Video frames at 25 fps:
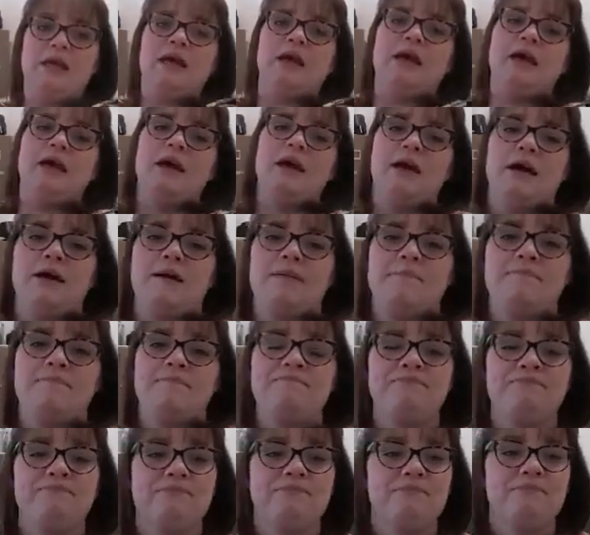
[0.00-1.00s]

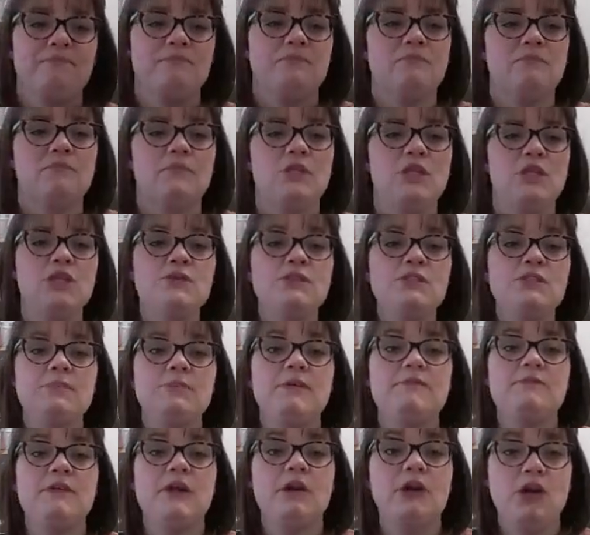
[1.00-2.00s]

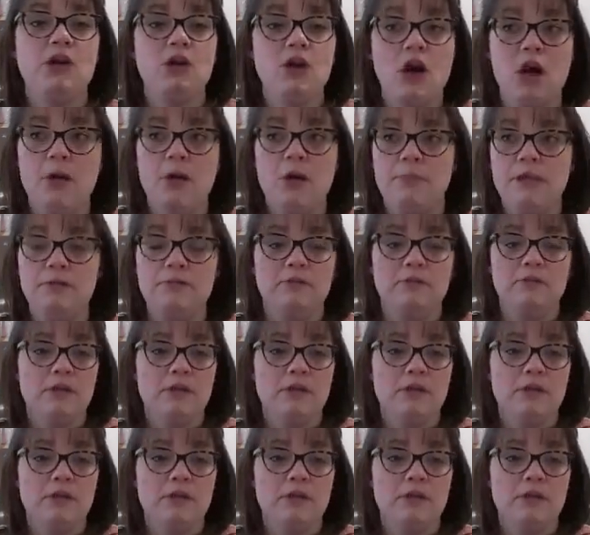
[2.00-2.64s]
very common.